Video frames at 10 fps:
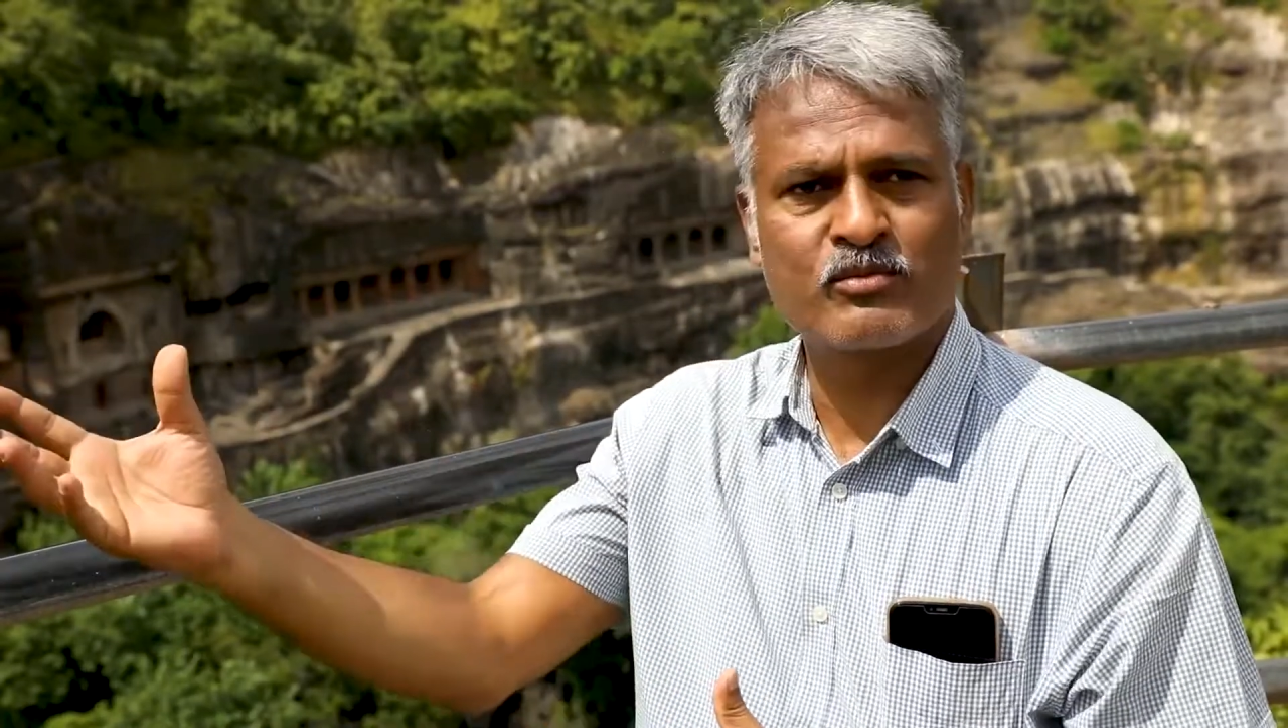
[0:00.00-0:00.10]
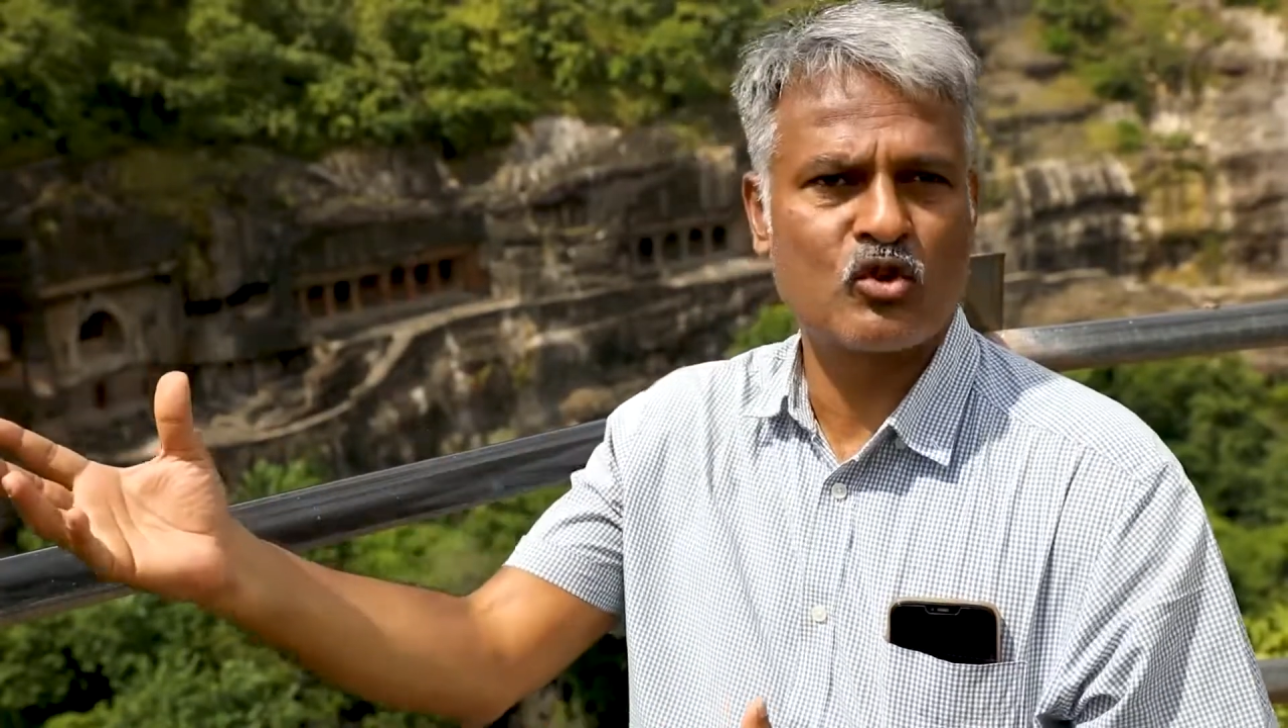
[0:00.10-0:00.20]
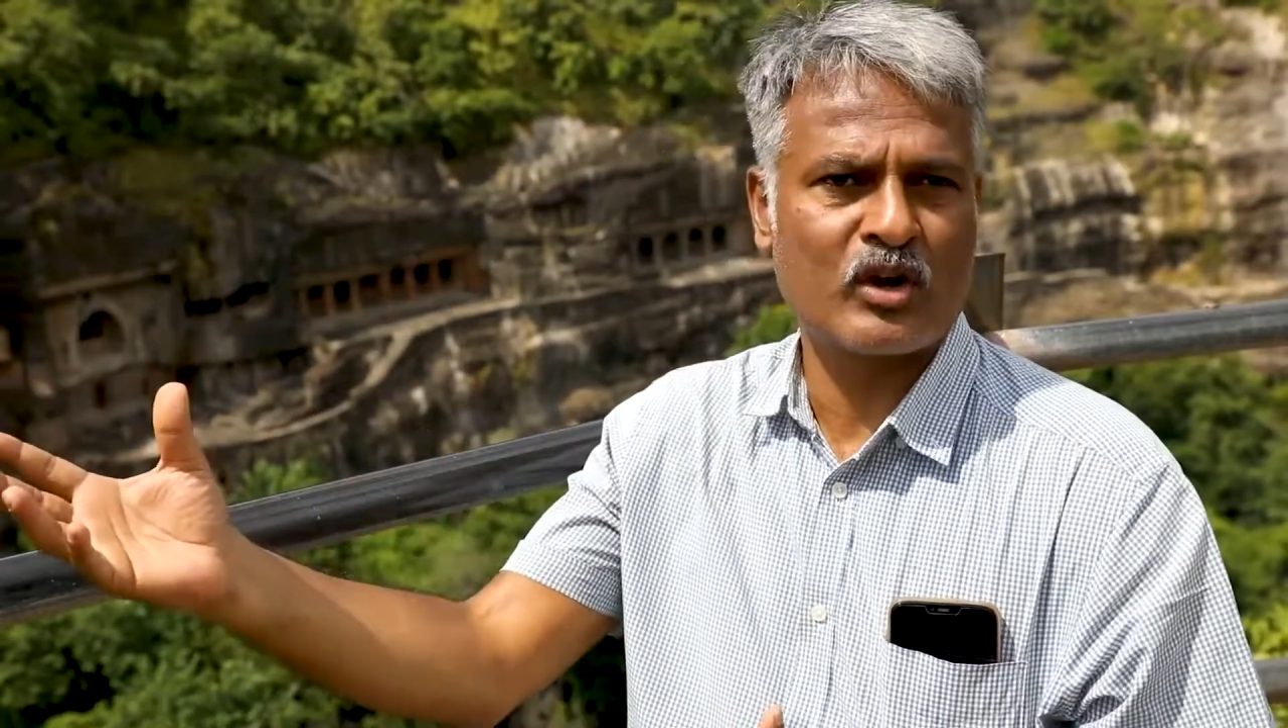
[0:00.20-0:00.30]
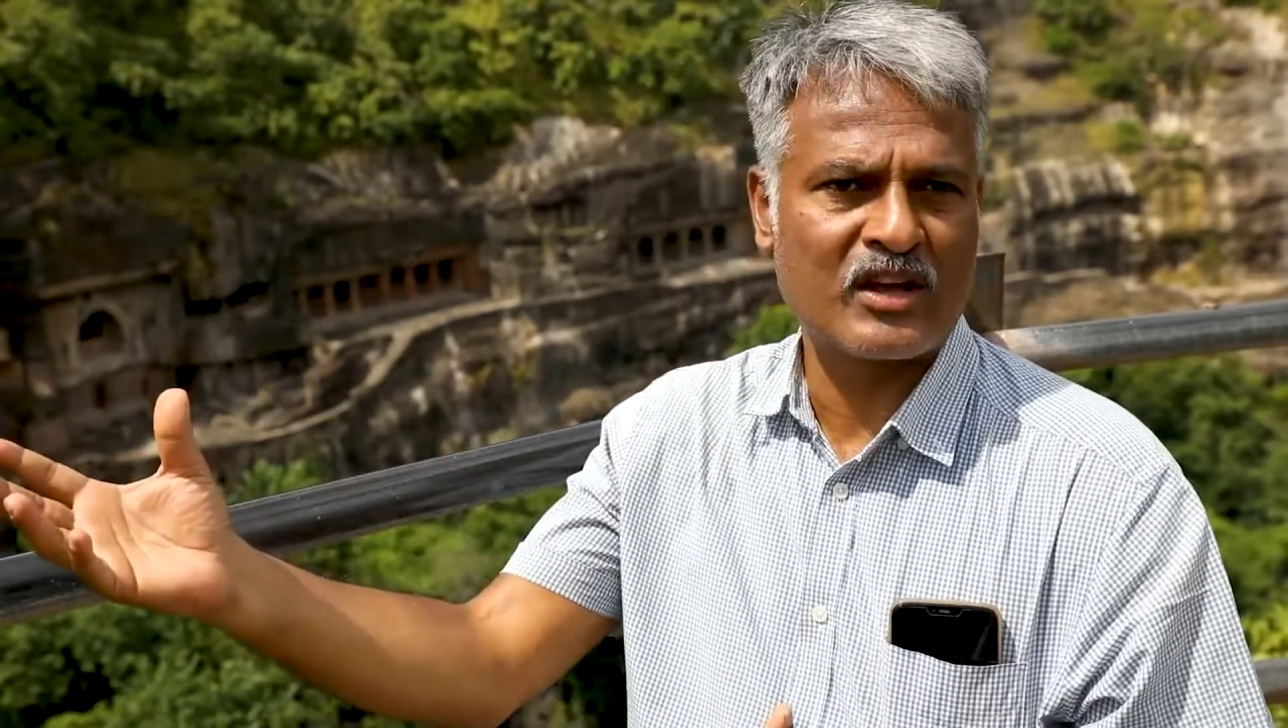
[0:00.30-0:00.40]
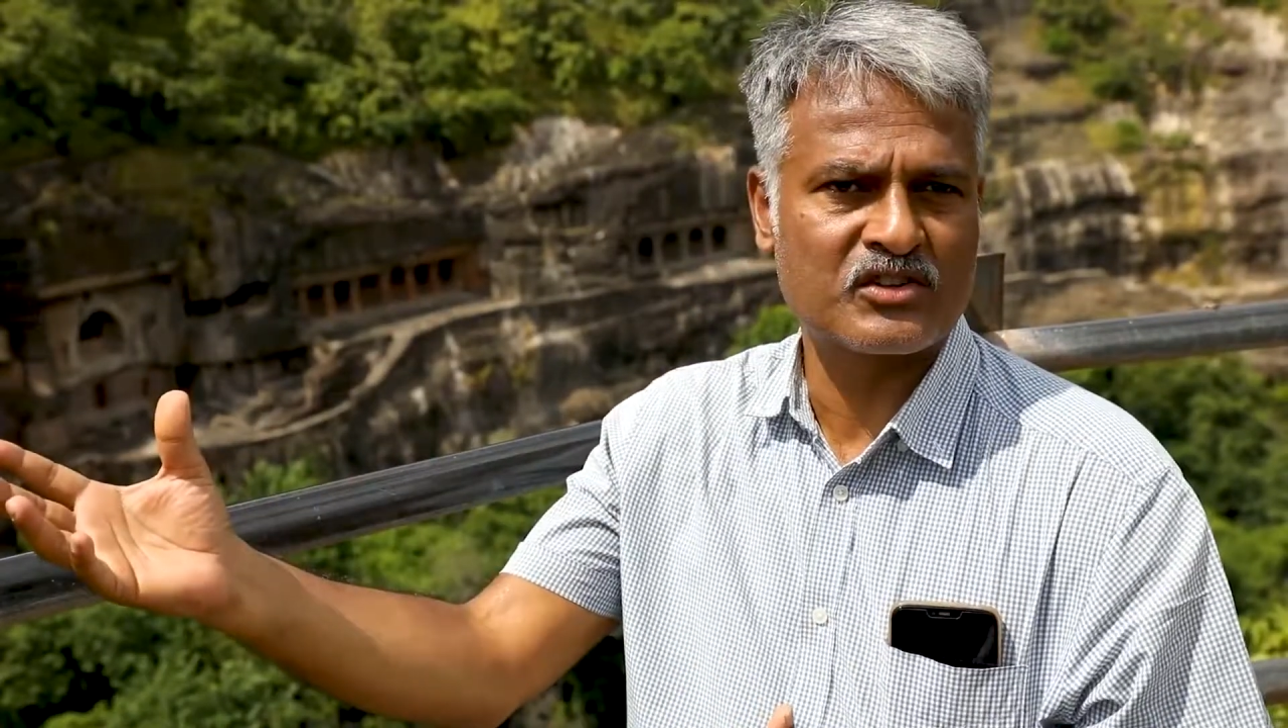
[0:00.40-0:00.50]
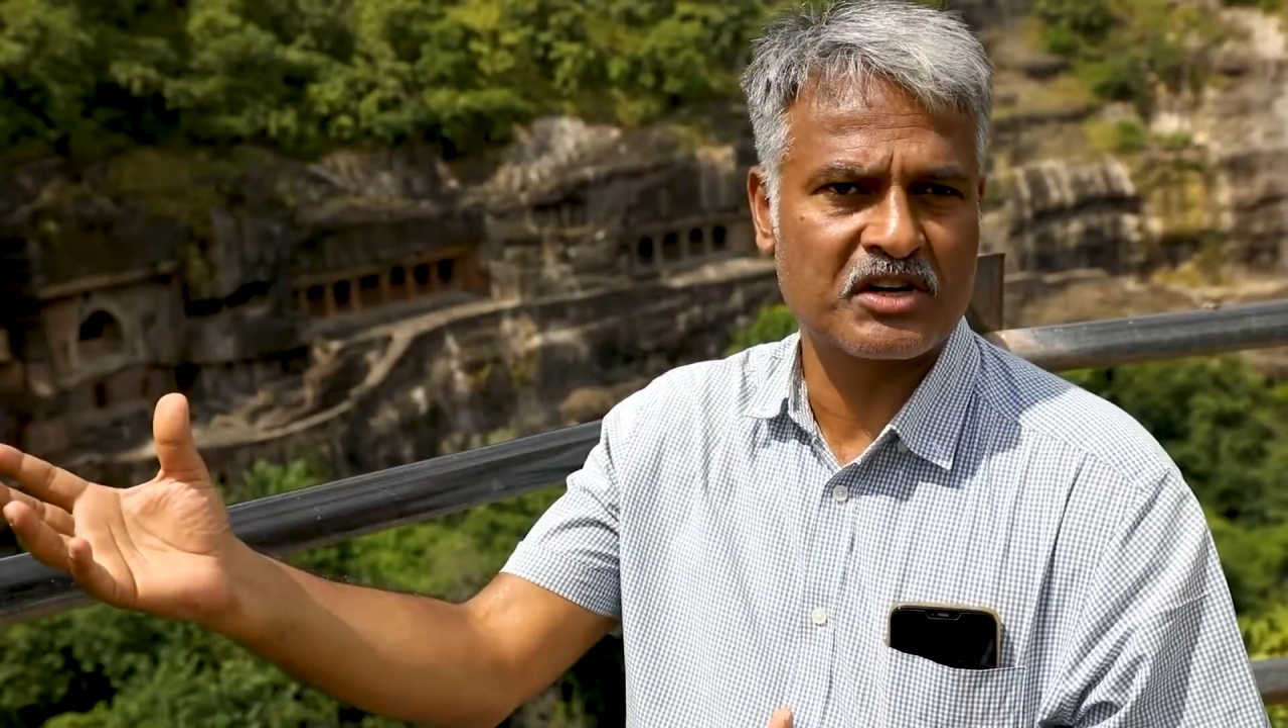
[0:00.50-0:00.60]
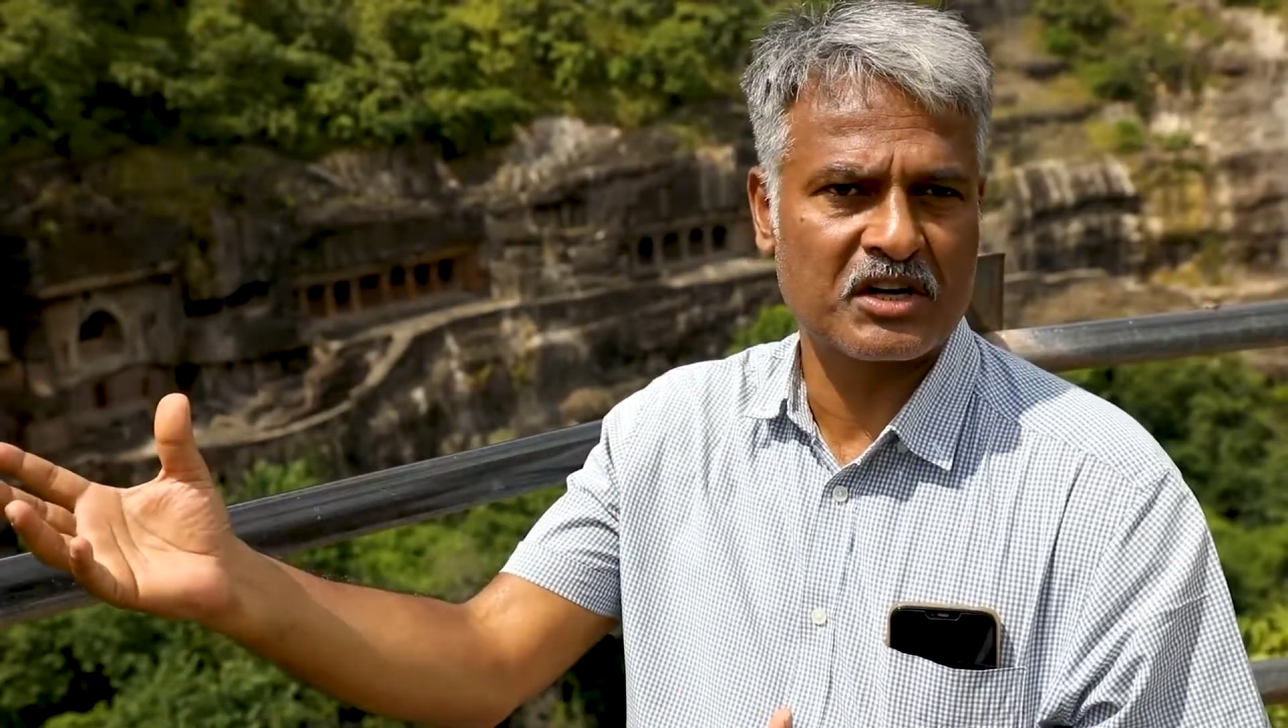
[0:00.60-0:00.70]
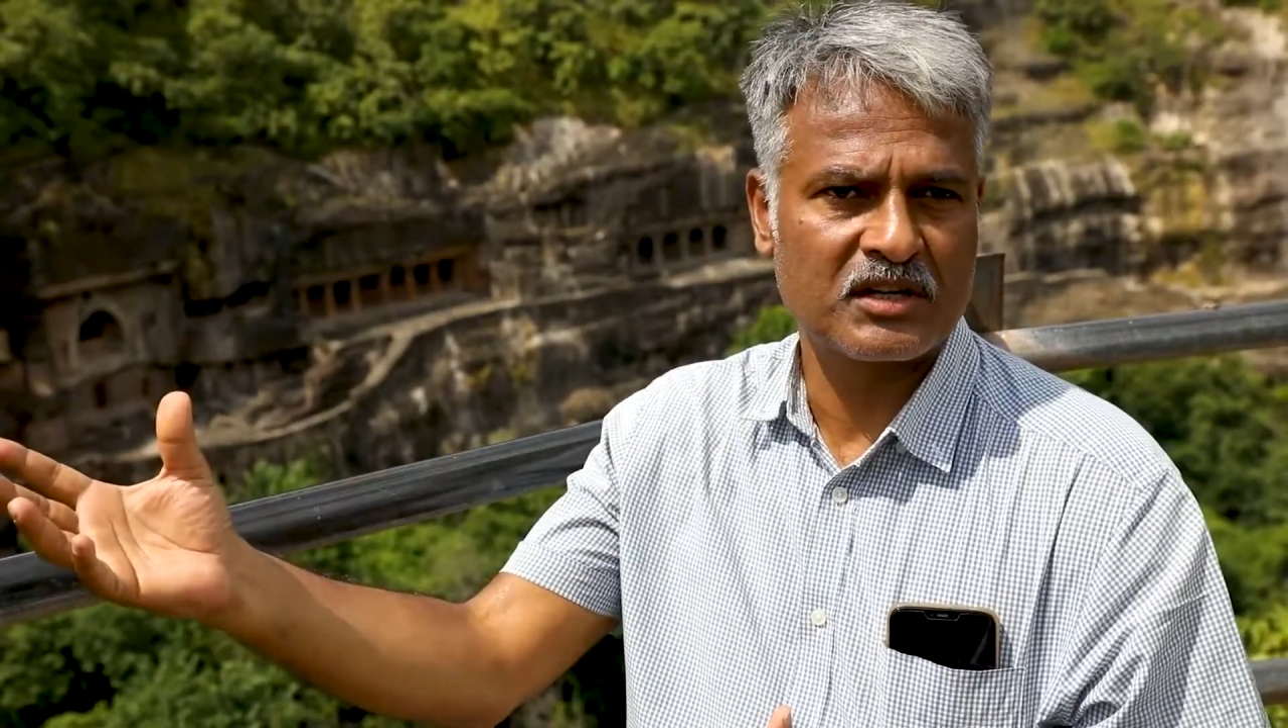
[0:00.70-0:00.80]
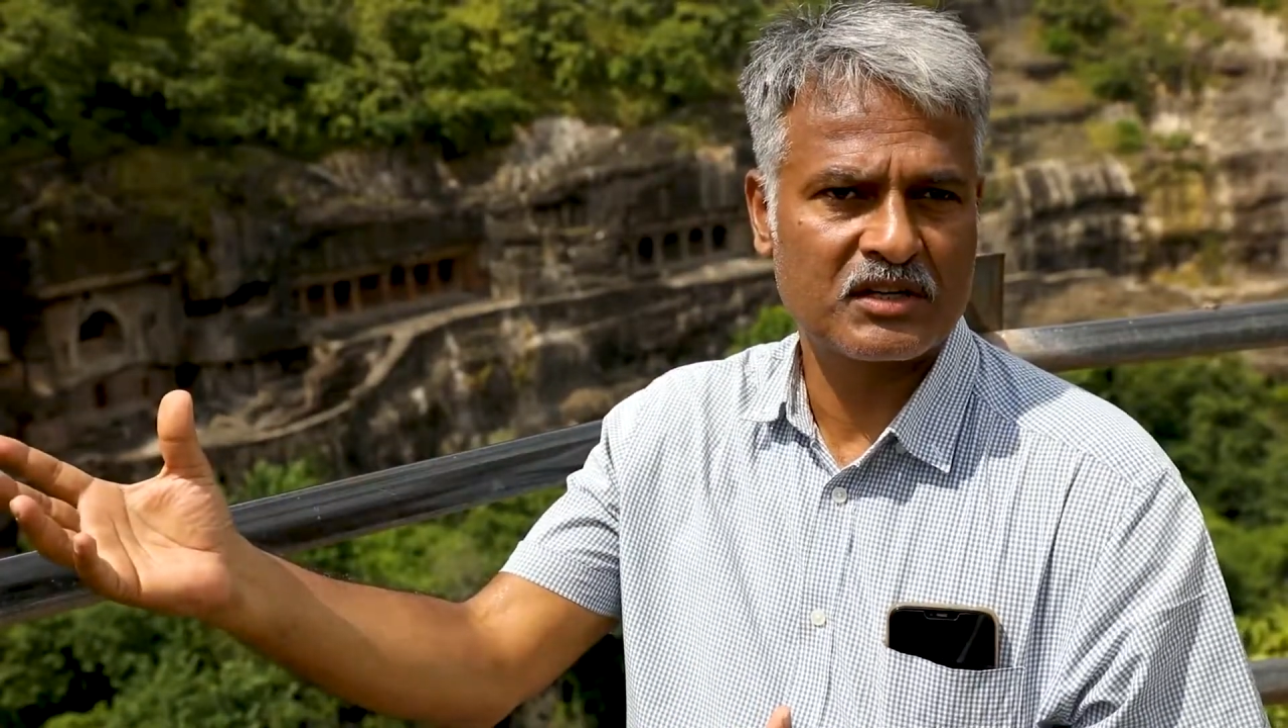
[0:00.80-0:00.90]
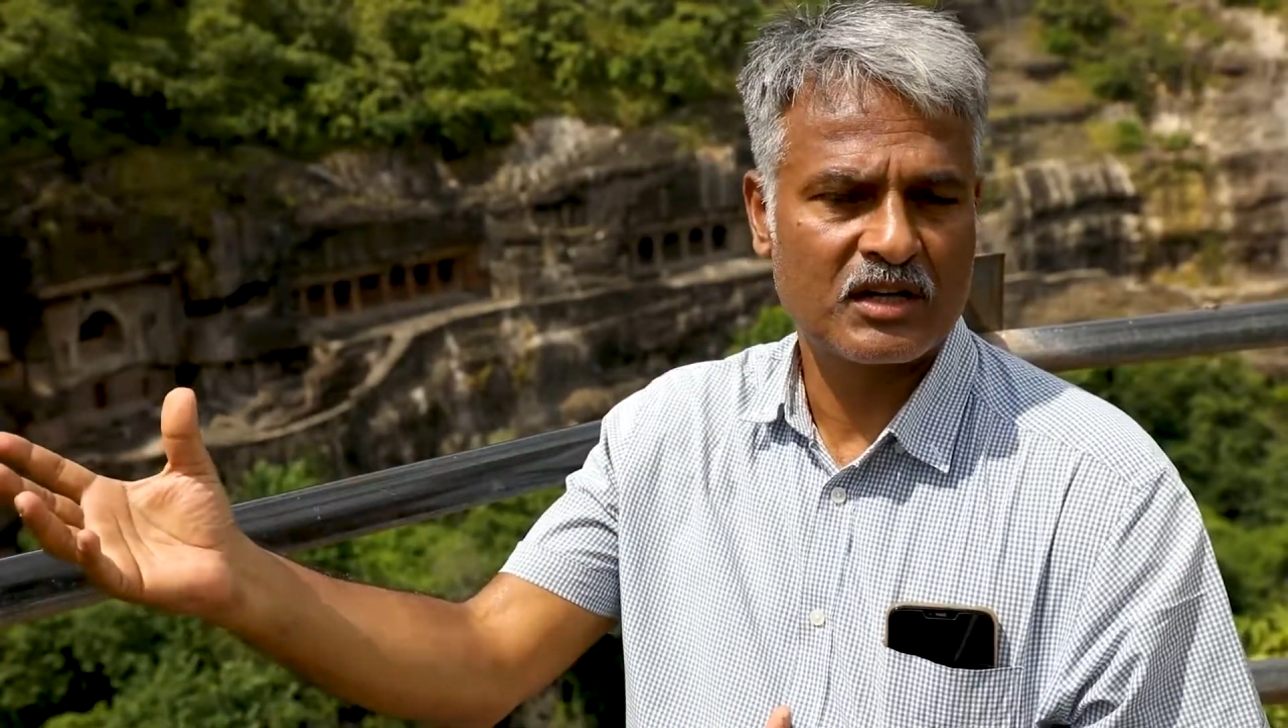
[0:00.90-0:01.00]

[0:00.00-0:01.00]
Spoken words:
Saurashtra